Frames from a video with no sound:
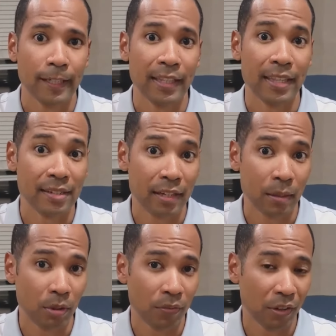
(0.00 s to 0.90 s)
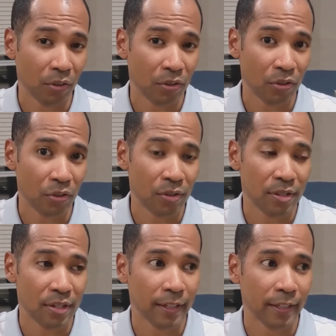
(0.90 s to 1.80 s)
in the SUB with fellow
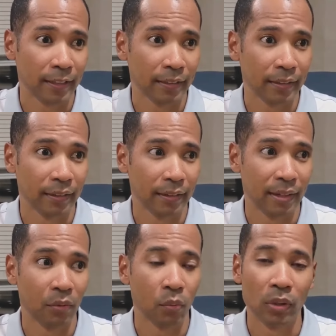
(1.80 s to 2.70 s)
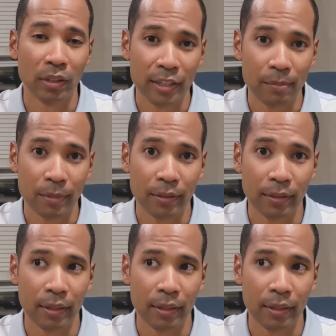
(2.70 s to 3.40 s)
students, uh, that it really hit me.